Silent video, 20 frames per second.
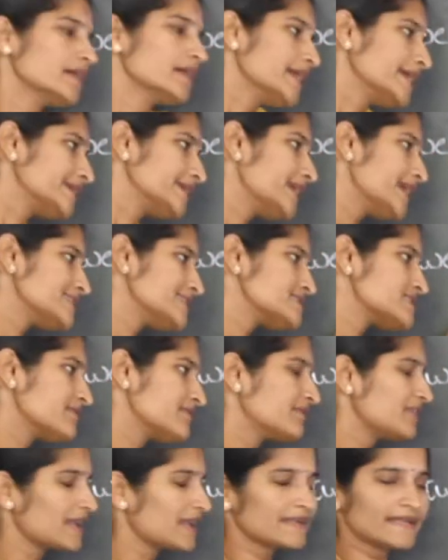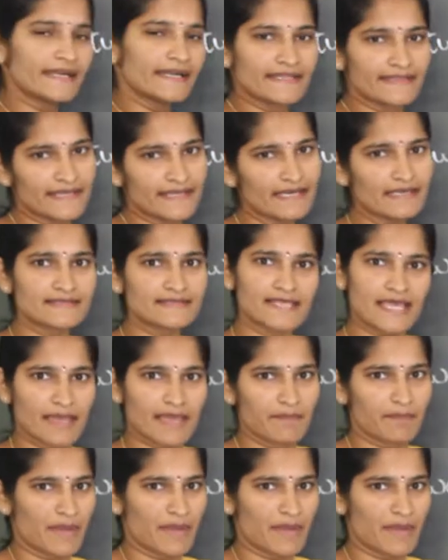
It gets reflected in the same